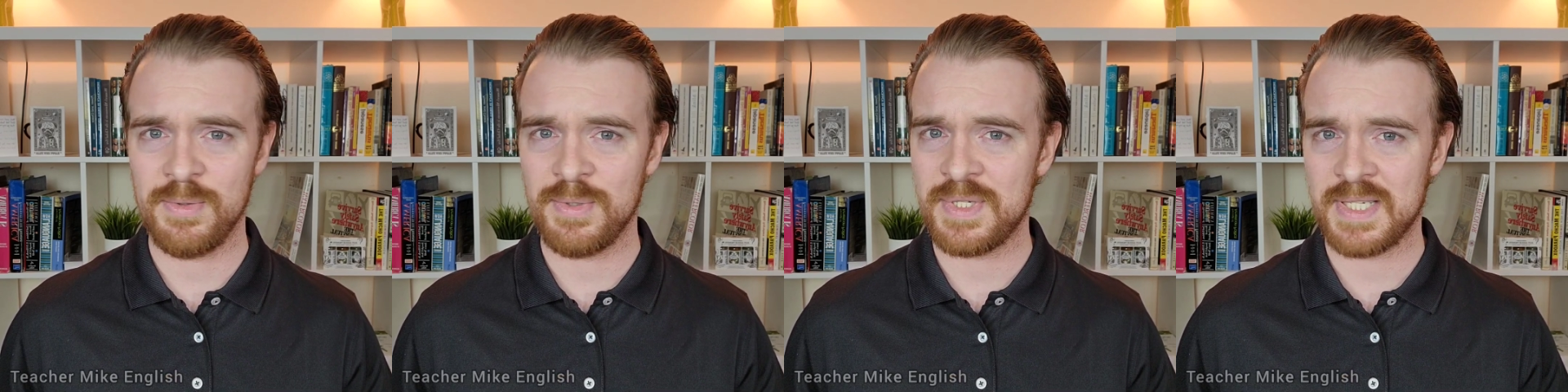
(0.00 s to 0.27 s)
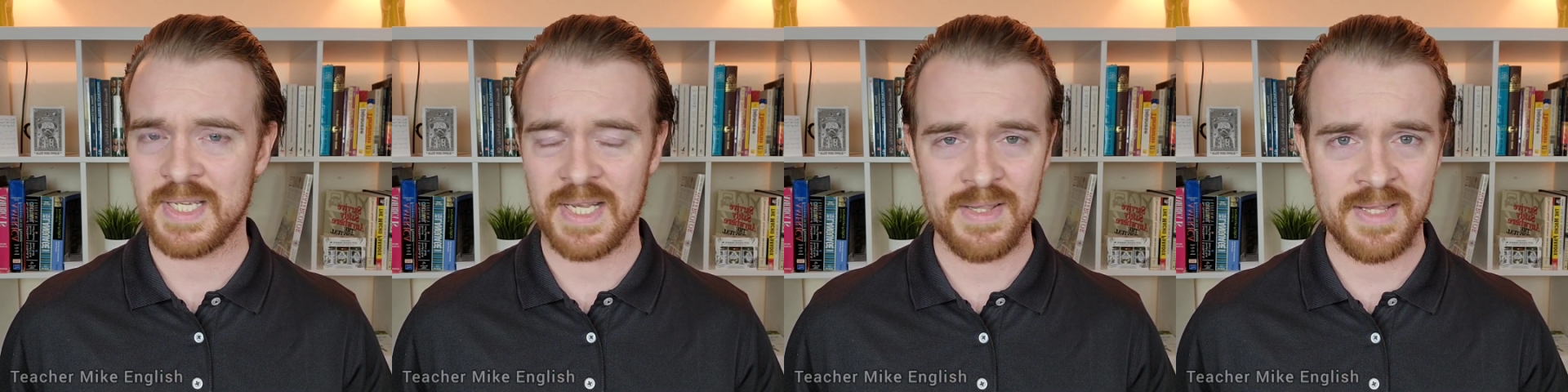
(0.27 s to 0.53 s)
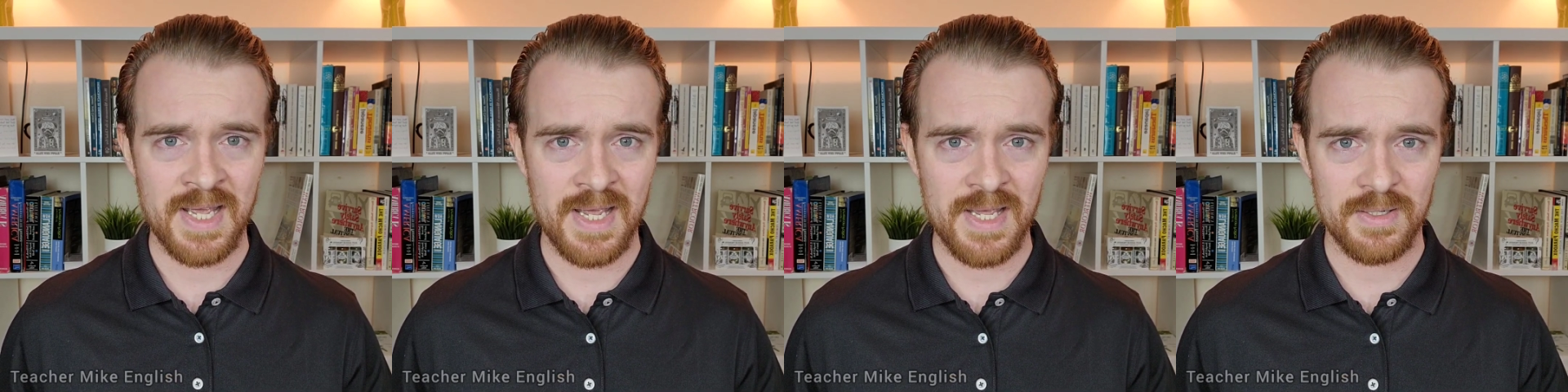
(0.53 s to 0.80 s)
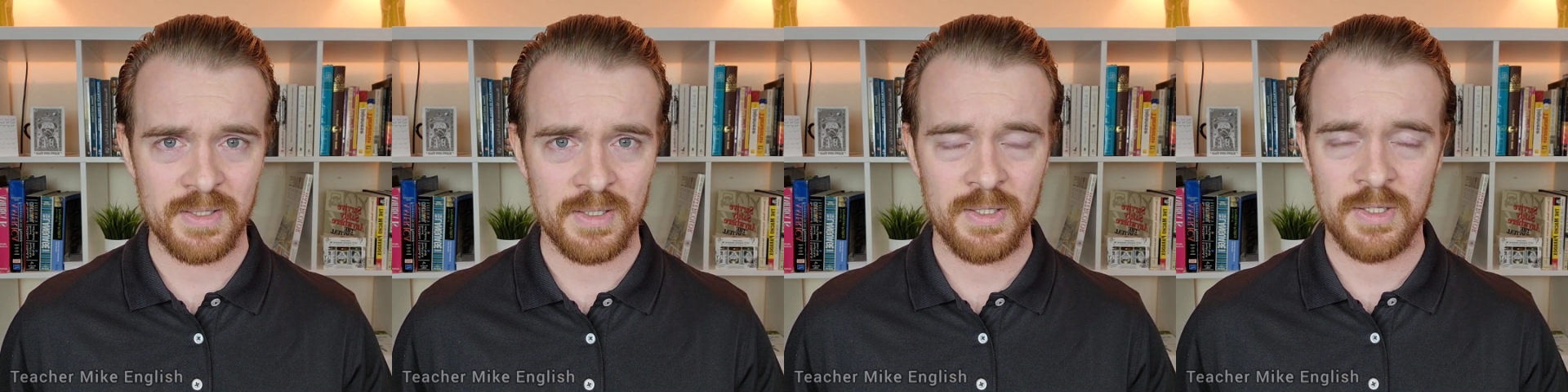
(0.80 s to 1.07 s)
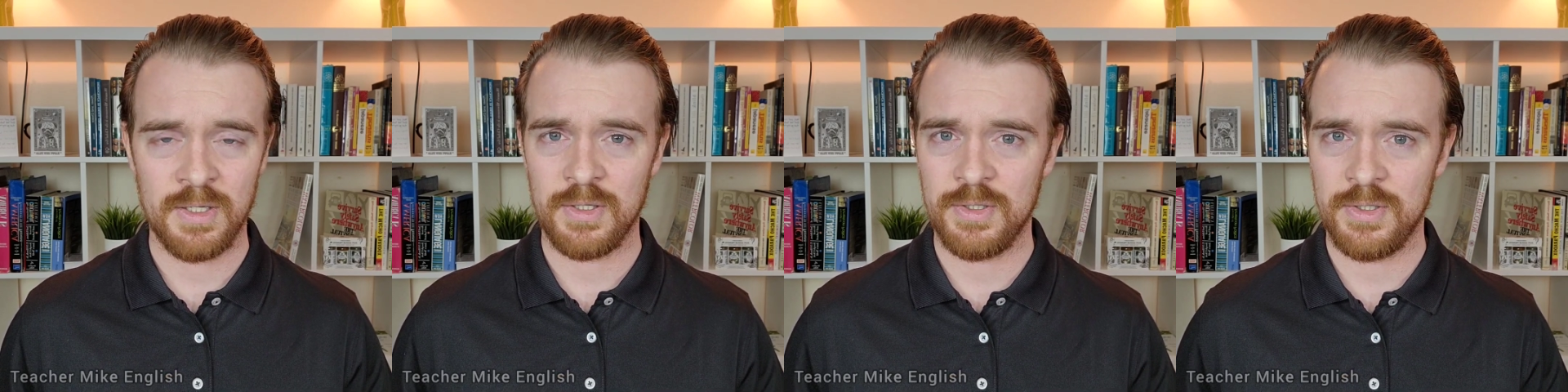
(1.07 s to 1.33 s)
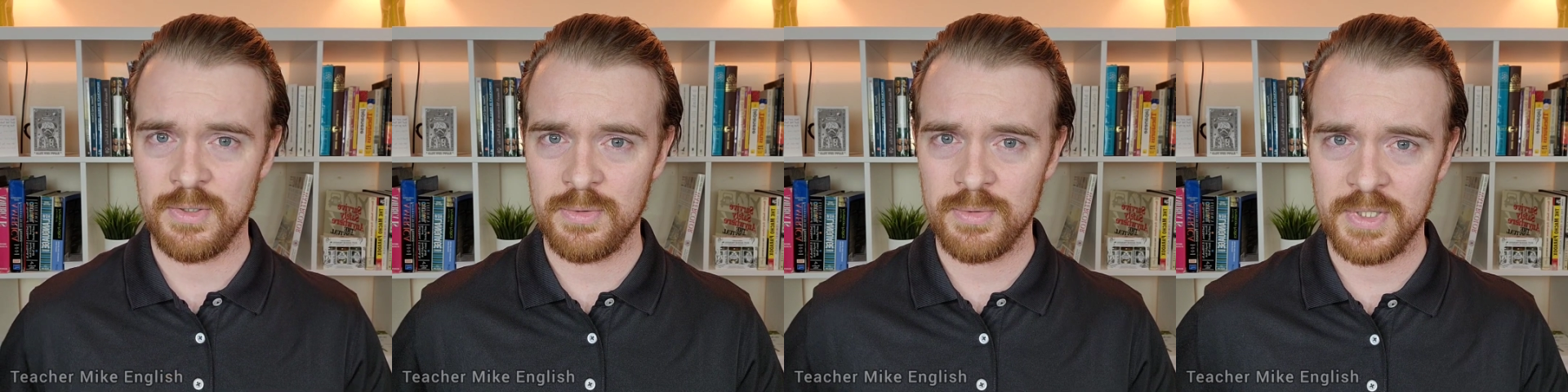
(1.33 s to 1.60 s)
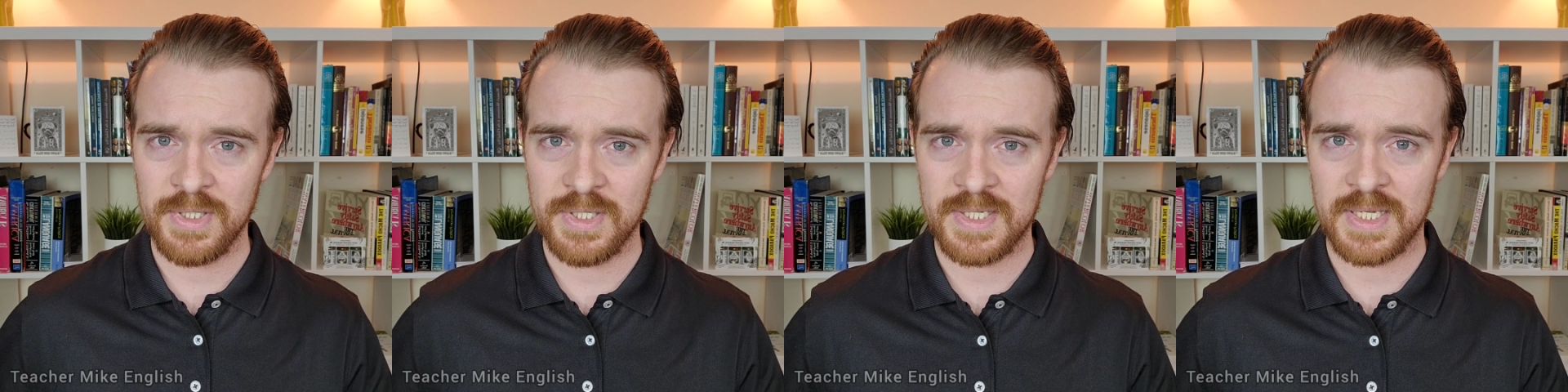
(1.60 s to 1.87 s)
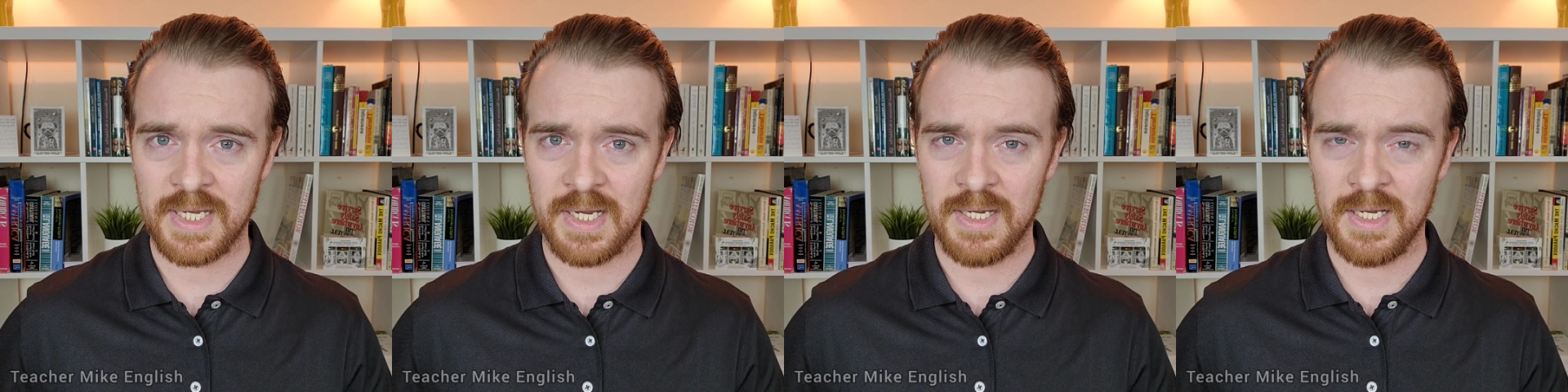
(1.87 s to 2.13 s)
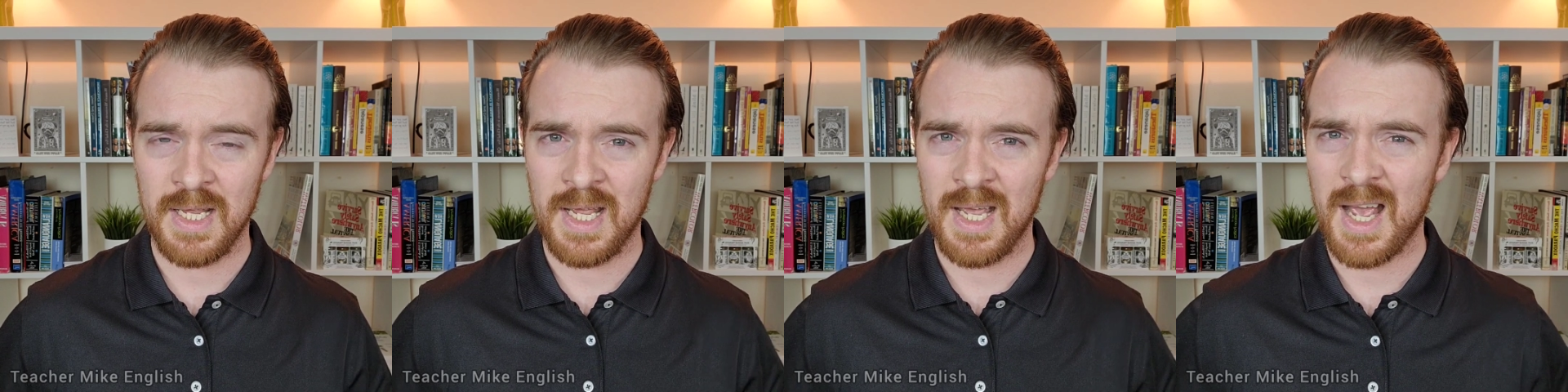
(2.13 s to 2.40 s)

said that, you could say,